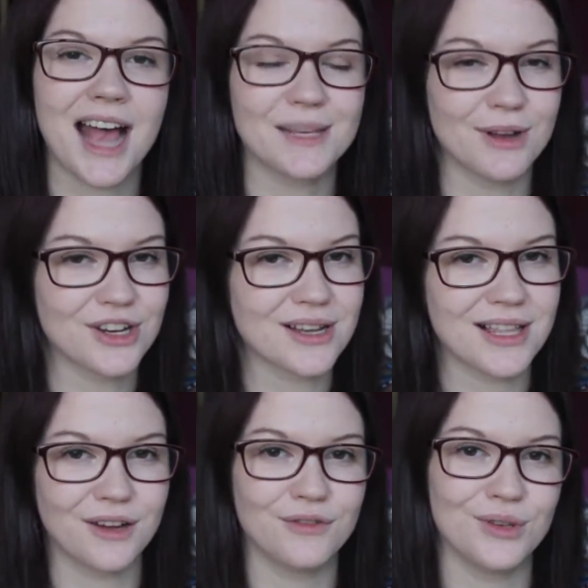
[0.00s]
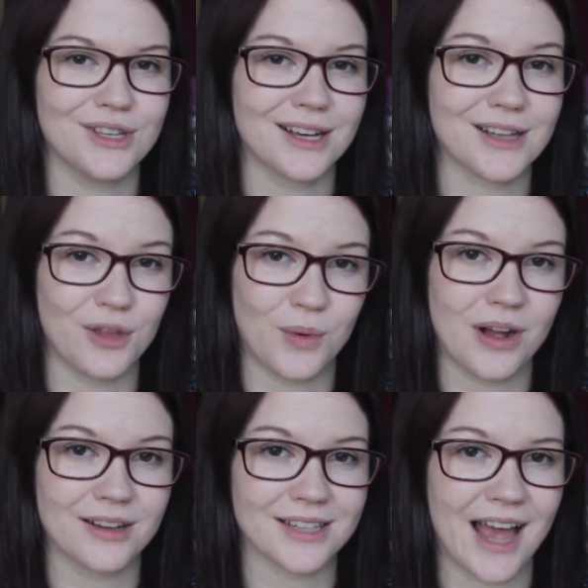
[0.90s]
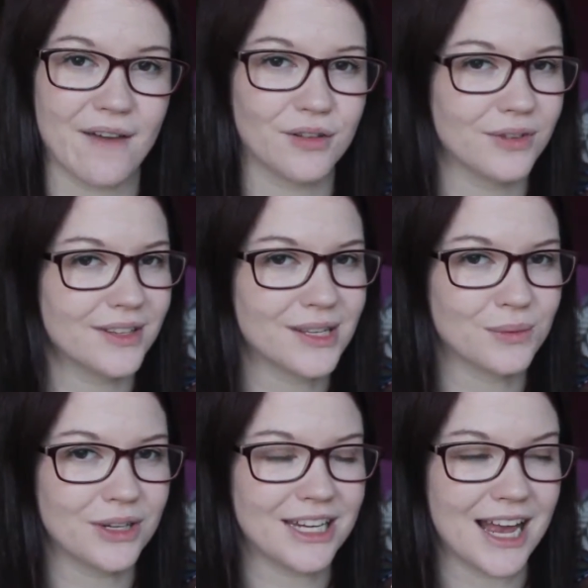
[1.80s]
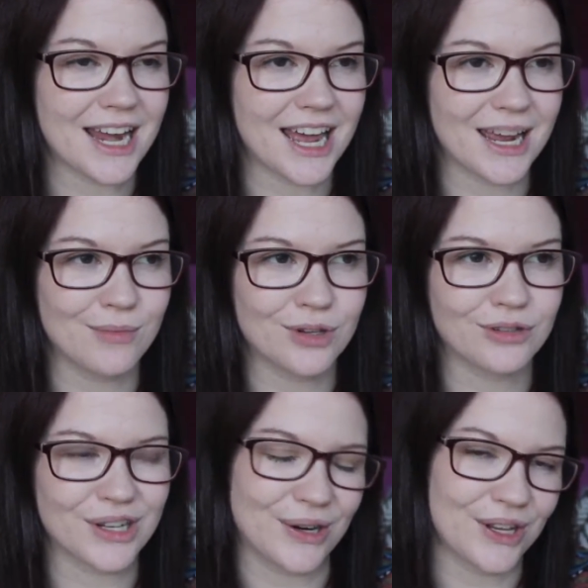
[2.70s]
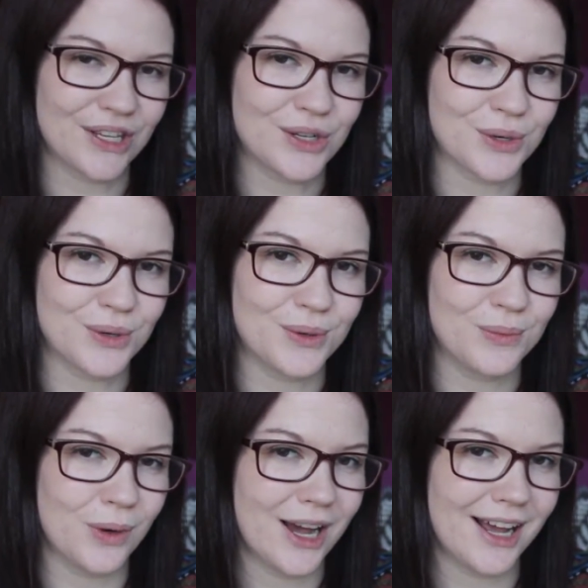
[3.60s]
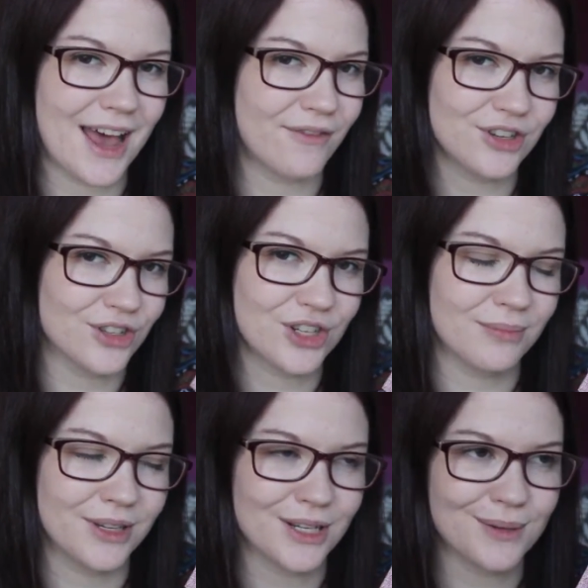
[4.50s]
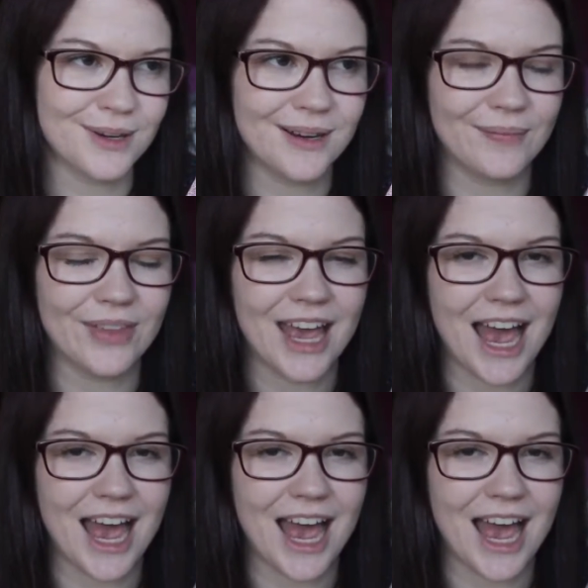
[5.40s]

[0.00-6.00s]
As much as I love Zusak's other works, I haven't read this one yet, and I'm not totally sure why I haven't just jumped into it.